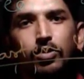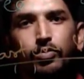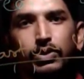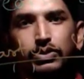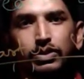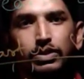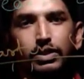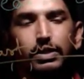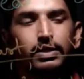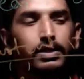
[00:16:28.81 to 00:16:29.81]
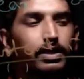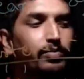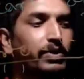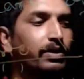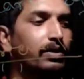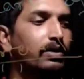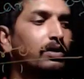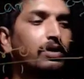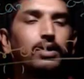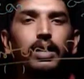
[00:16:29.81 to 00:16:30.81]
generated in the operation
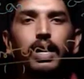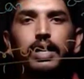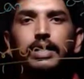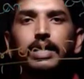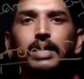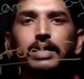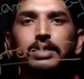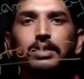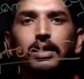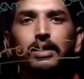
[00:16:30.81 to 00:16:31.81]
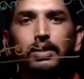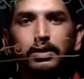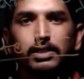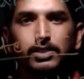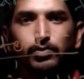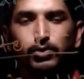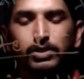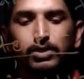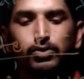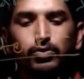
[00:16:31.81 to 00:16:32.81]
theatre can be handled in
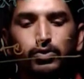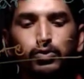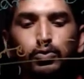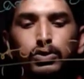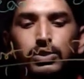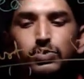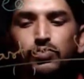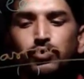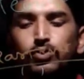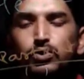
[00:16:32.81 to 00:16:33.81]
the disposal zone.